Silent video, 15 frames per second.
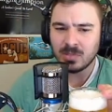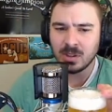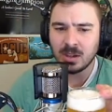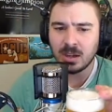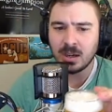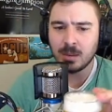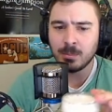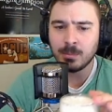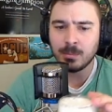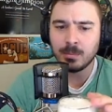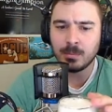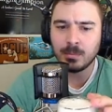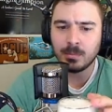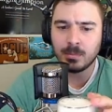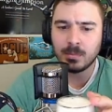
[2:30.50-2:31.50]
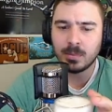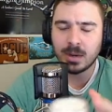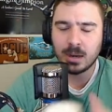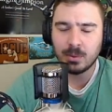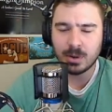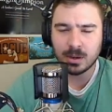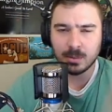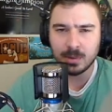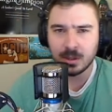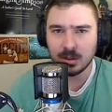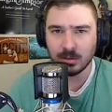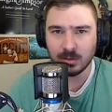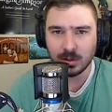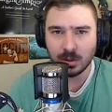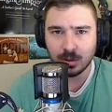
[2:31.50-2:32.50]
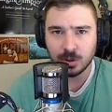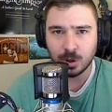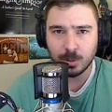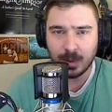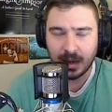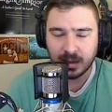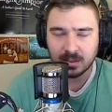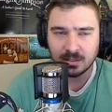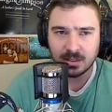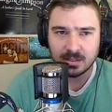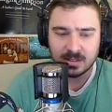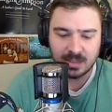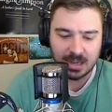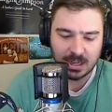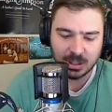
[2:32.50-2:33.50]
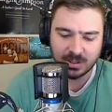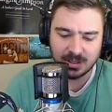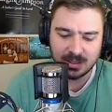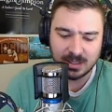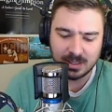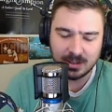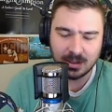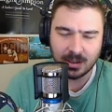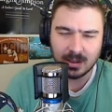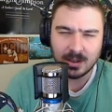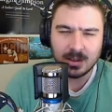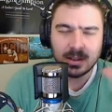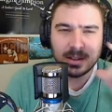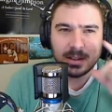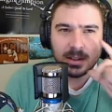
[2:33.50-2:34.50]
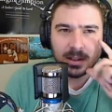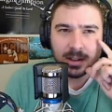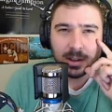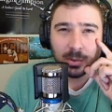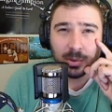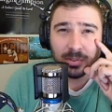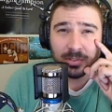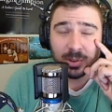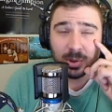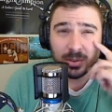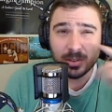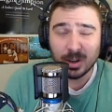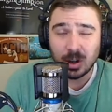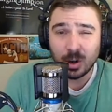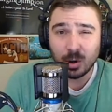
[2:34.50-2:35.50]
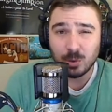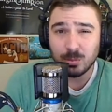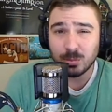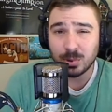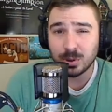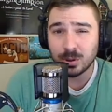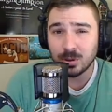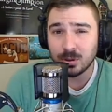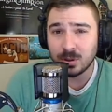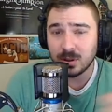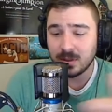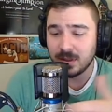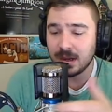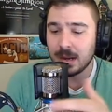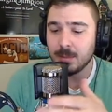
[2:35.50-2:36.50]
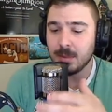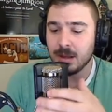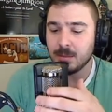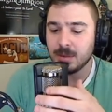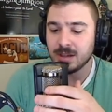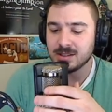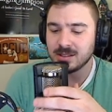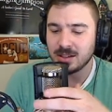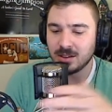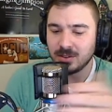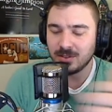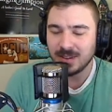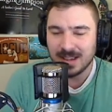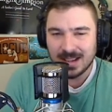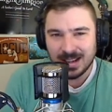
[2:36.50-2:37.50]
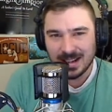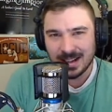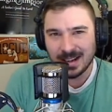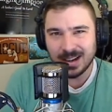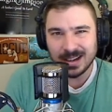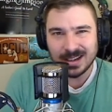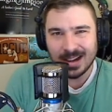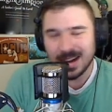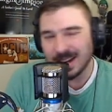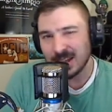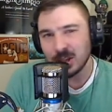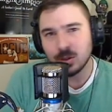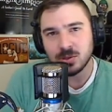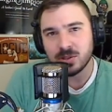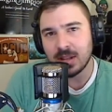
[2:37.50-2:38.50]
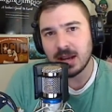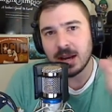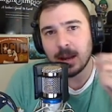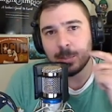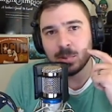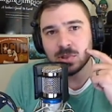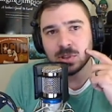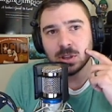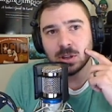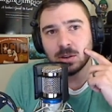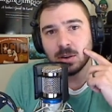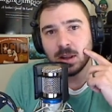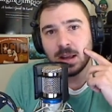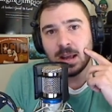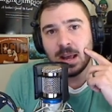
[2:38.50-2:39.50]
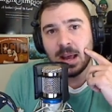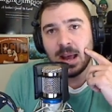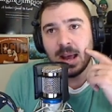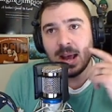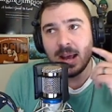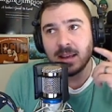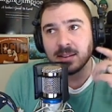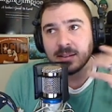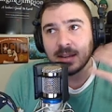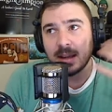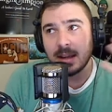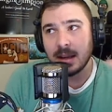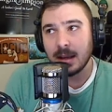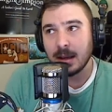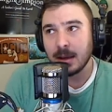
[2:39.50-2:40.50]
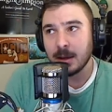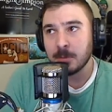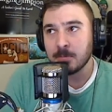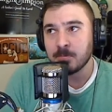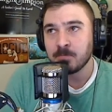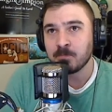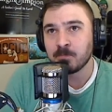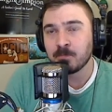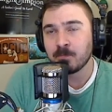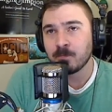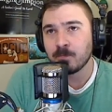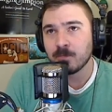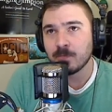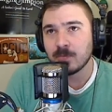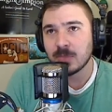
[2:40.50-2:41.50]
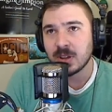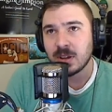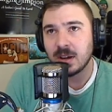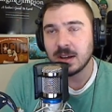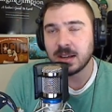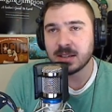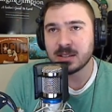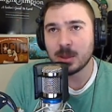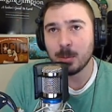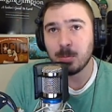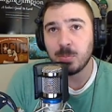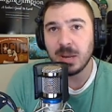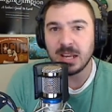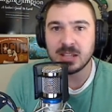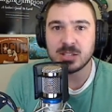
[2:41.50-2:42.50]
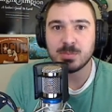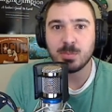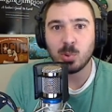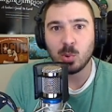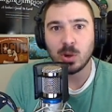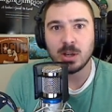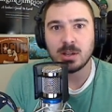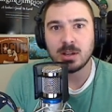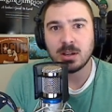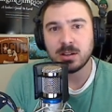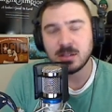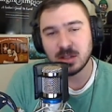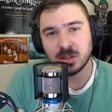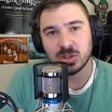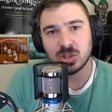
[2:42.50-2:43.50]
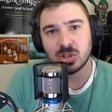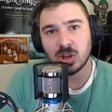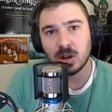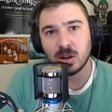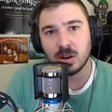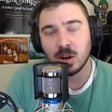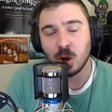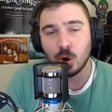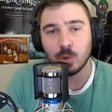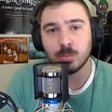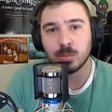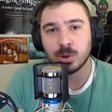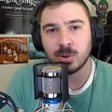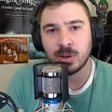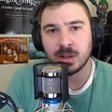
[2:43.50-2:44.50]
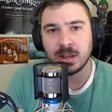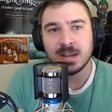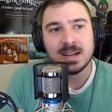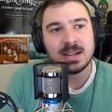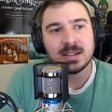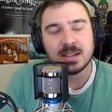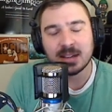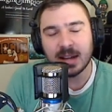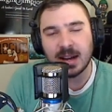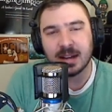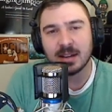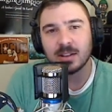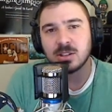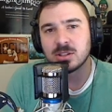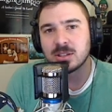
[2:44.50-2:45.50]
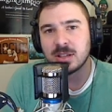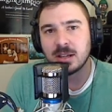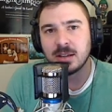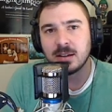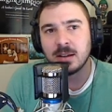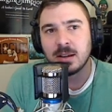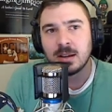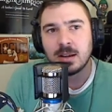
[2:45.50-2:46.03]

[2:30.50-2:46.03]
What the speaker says: I recommend you go back and listen. I actually did a review of a home brew that I made myself, and I kind of used that episode as I guess a base point to start home brewing, to kind of just get